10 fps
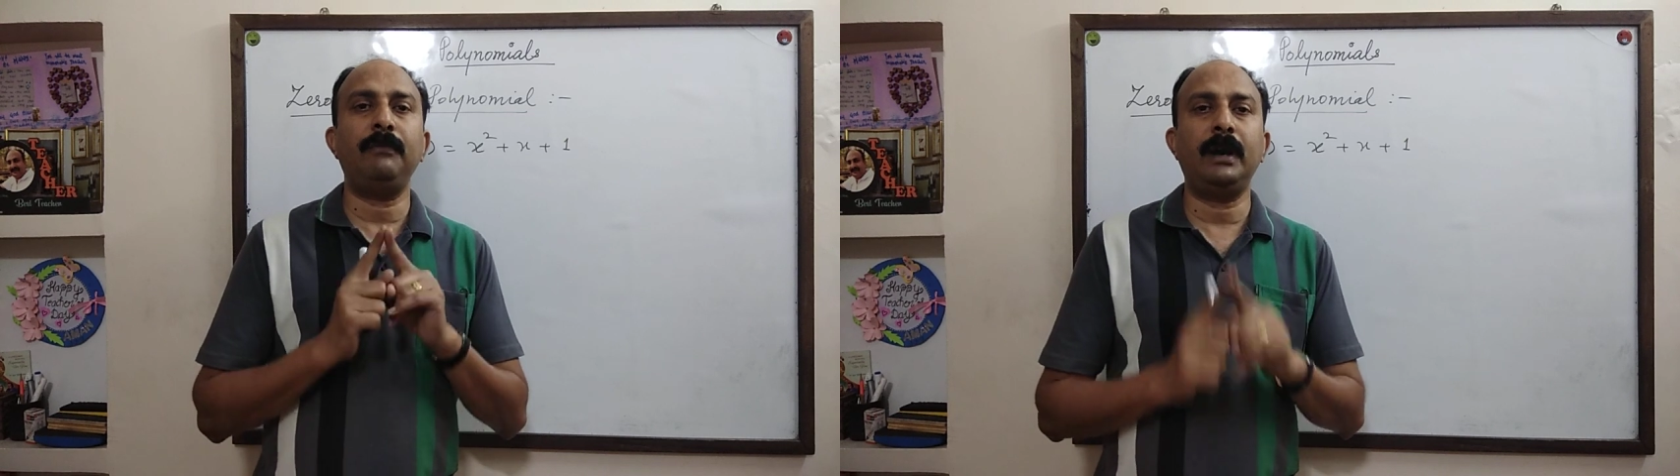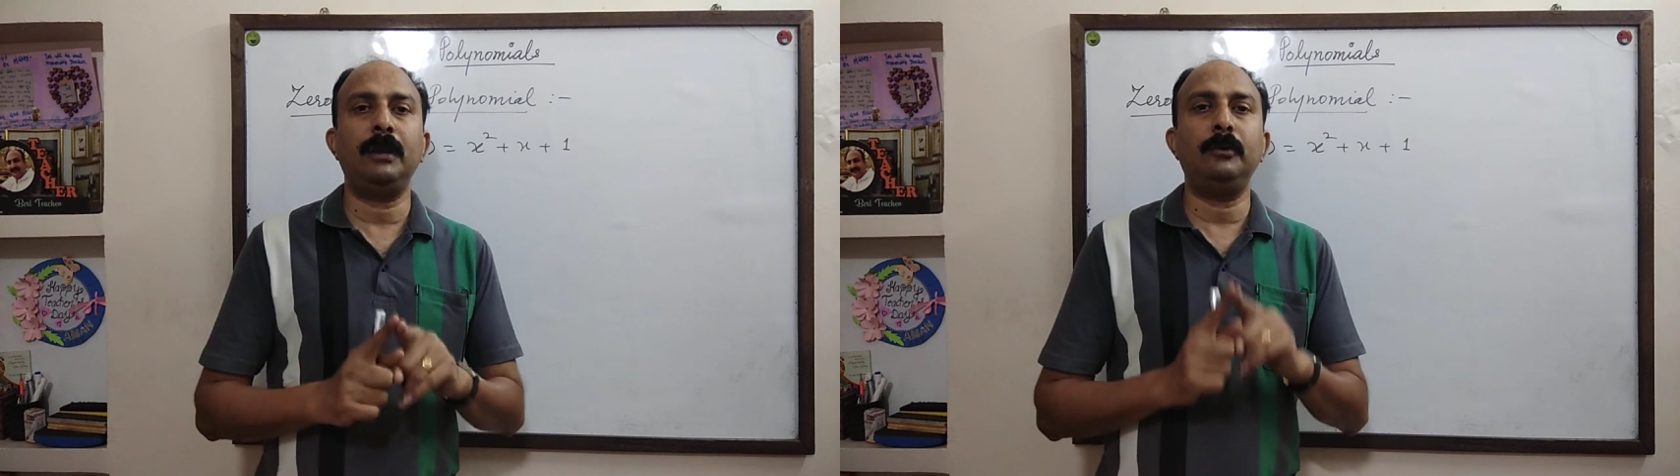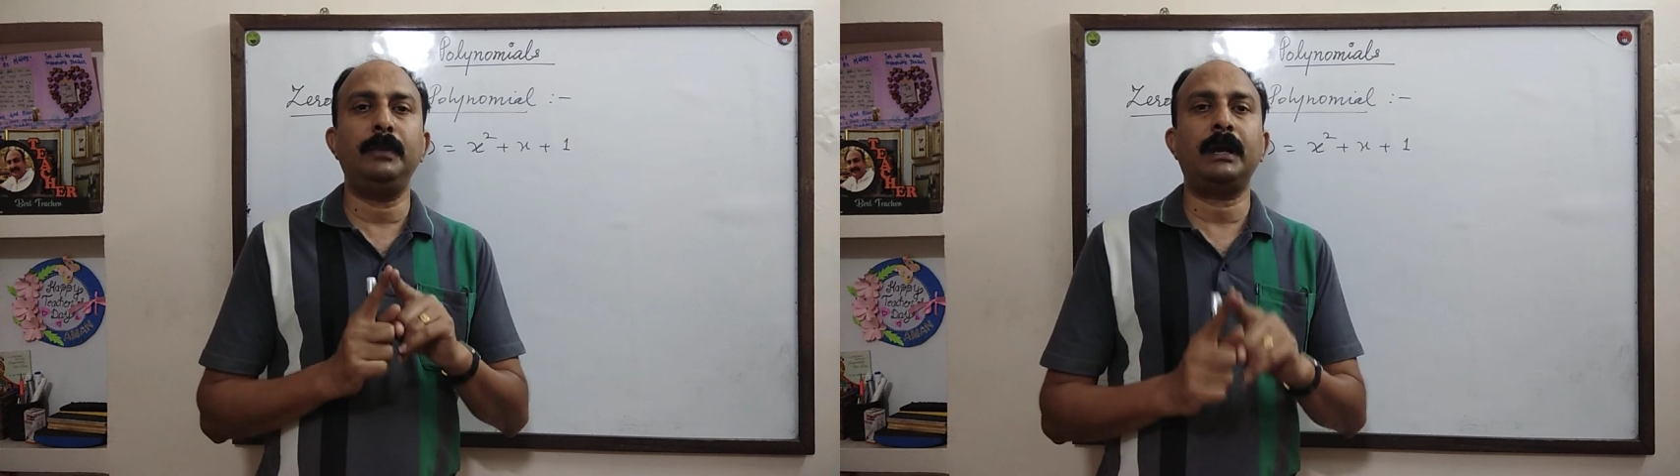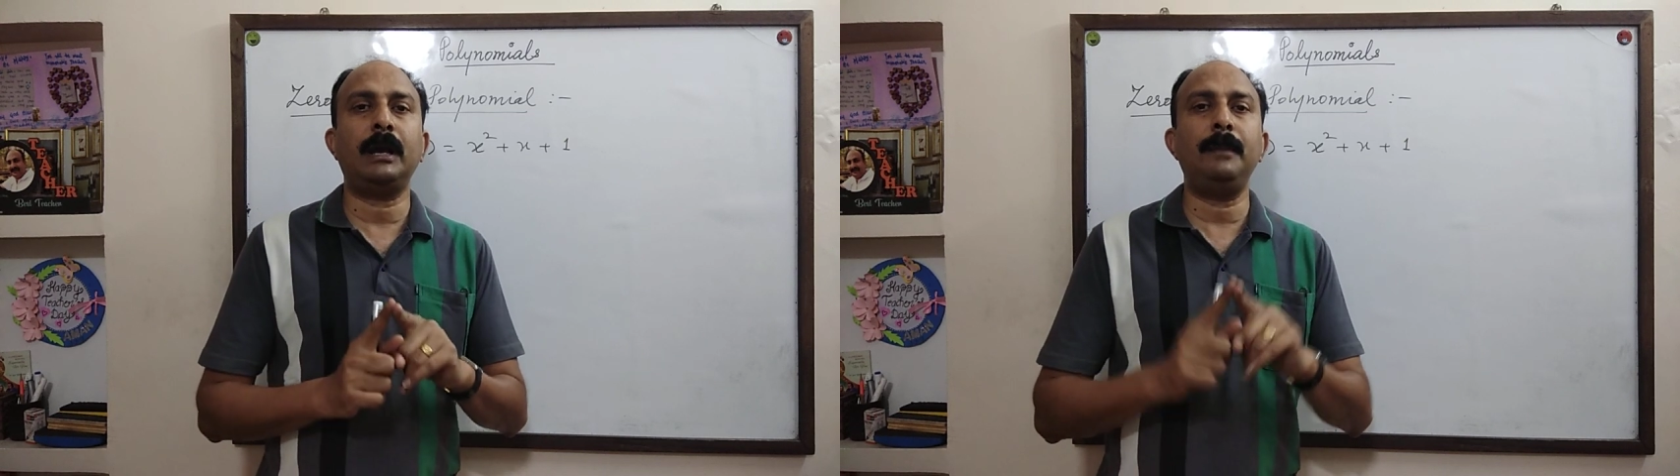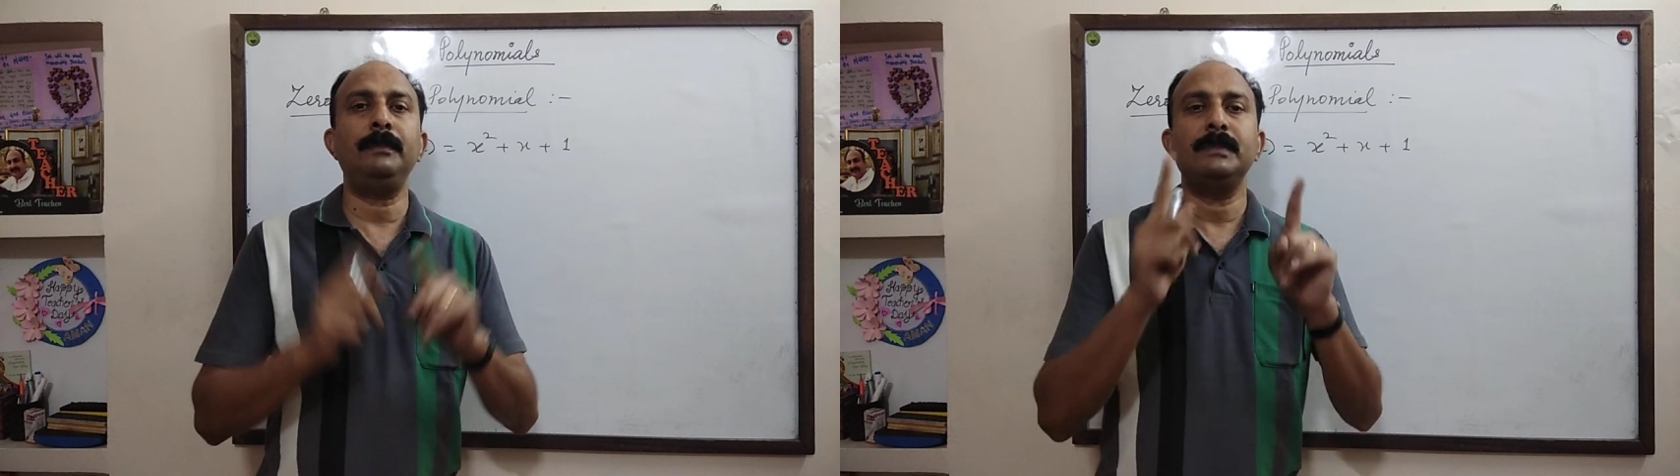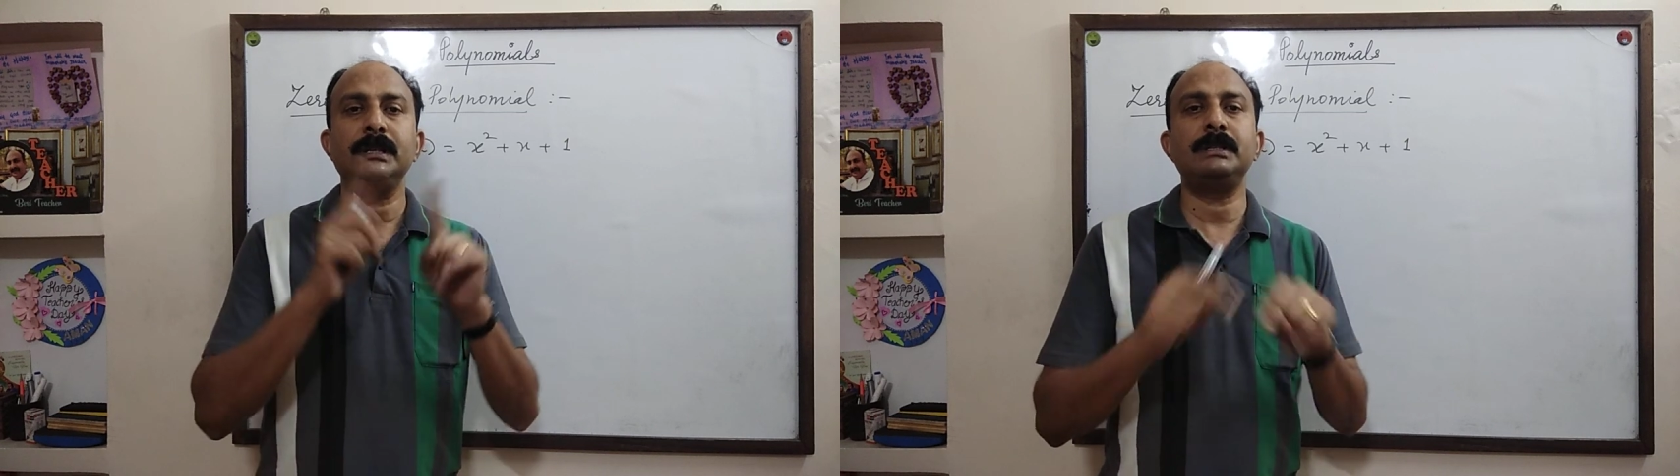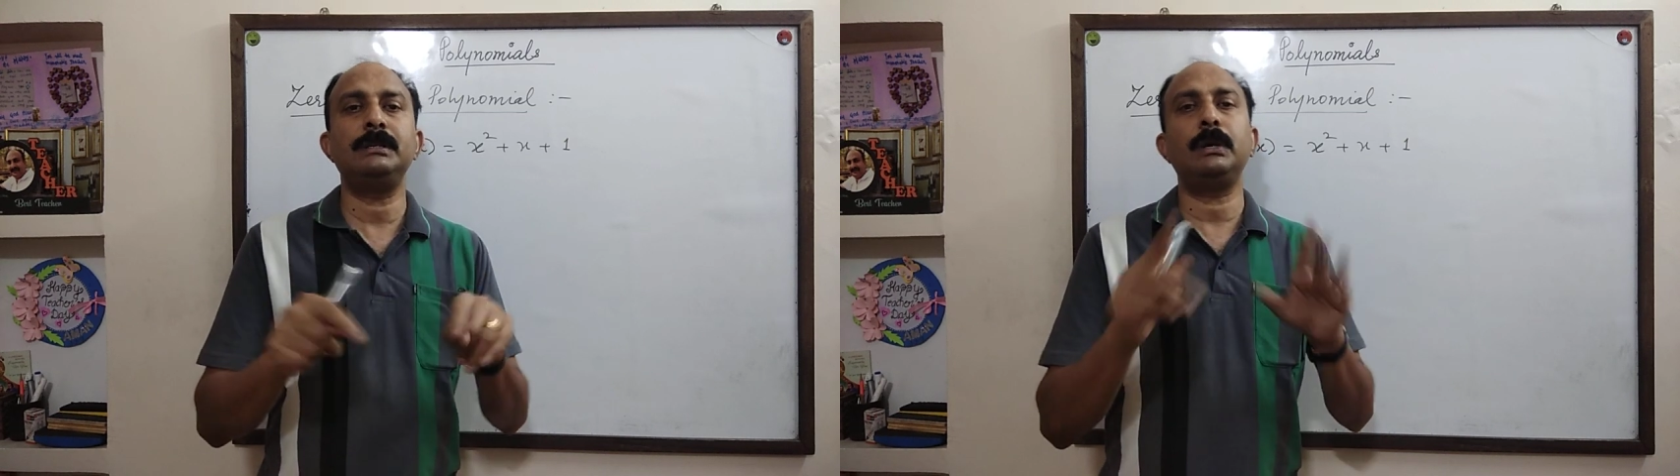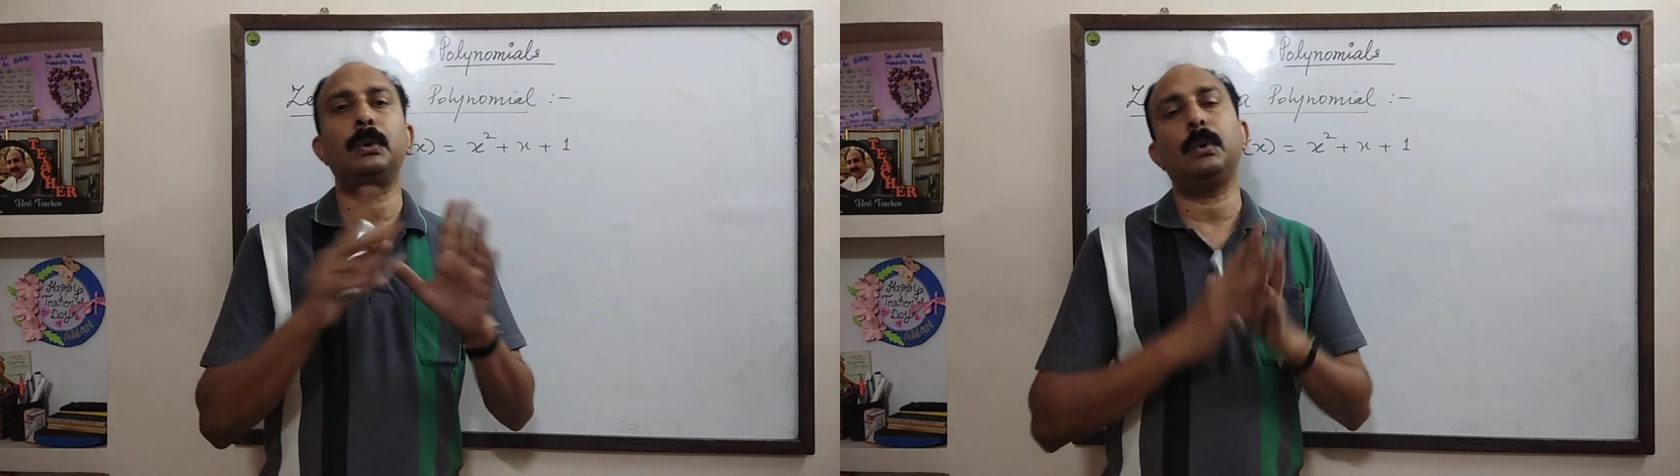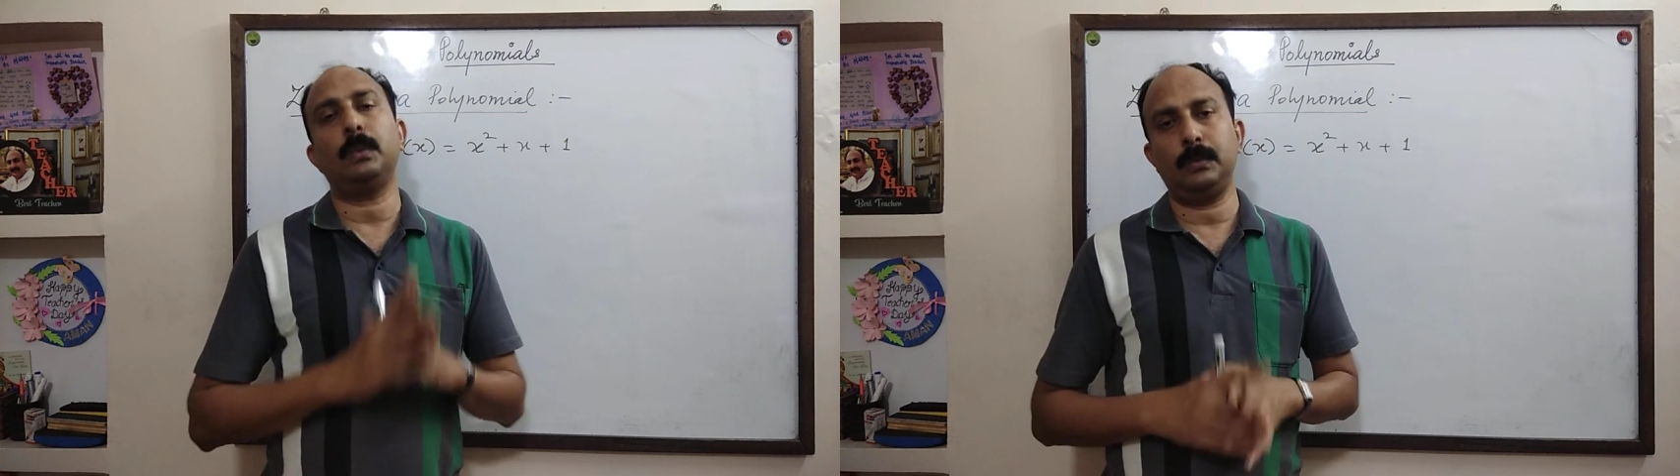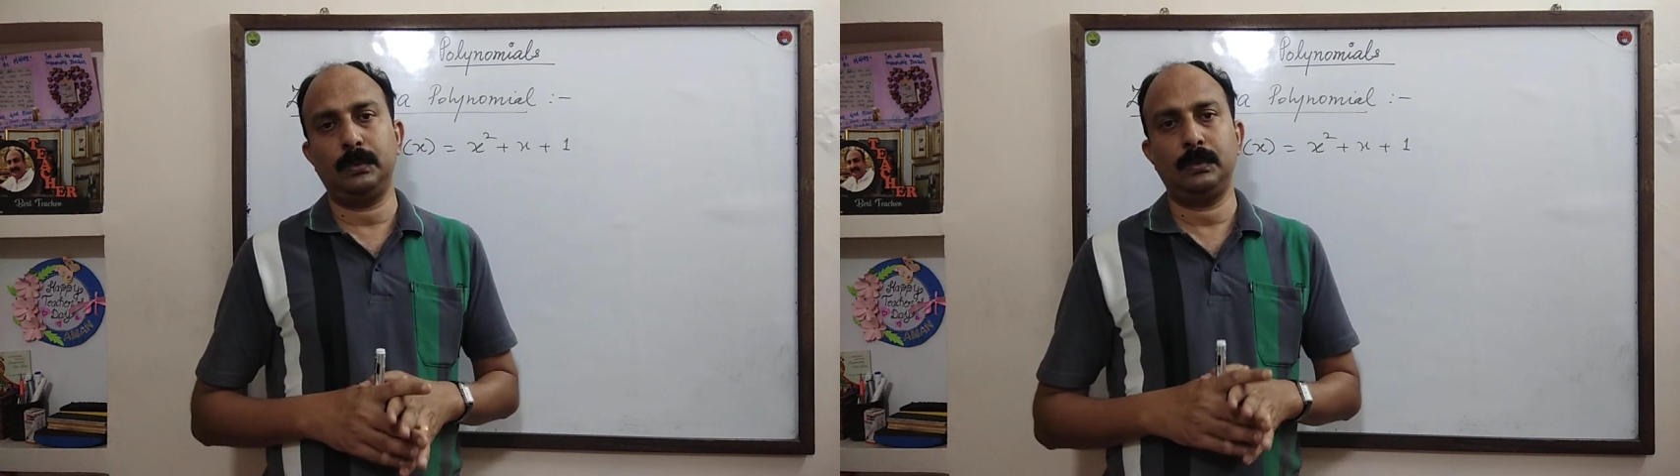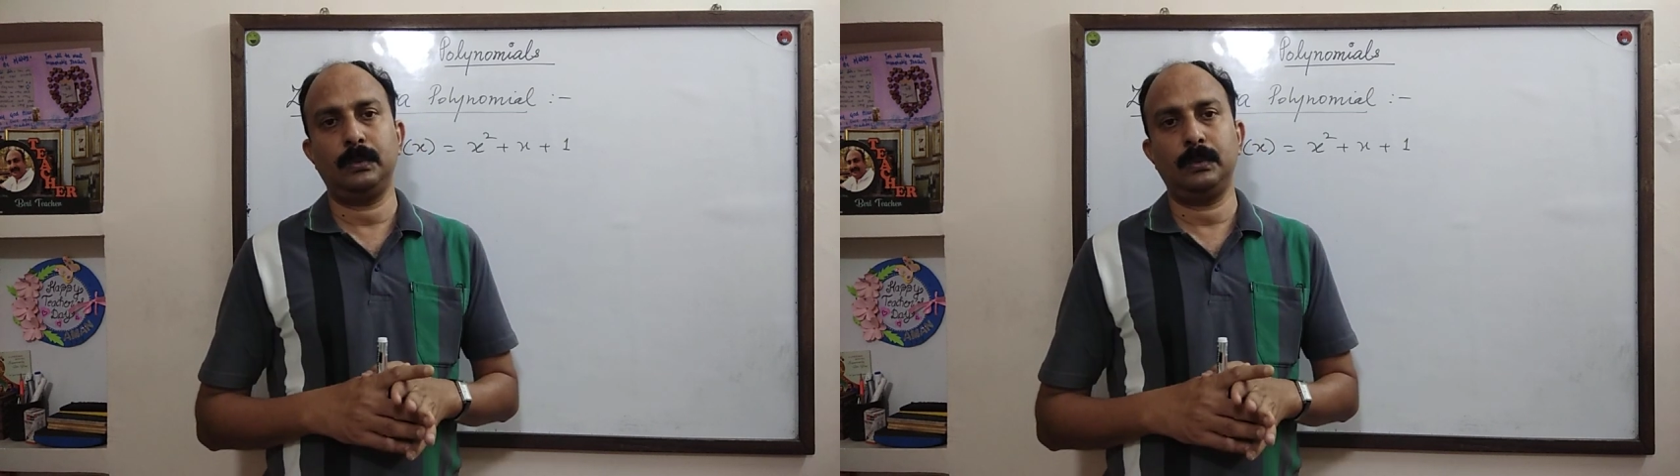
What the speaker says: value becomes 0.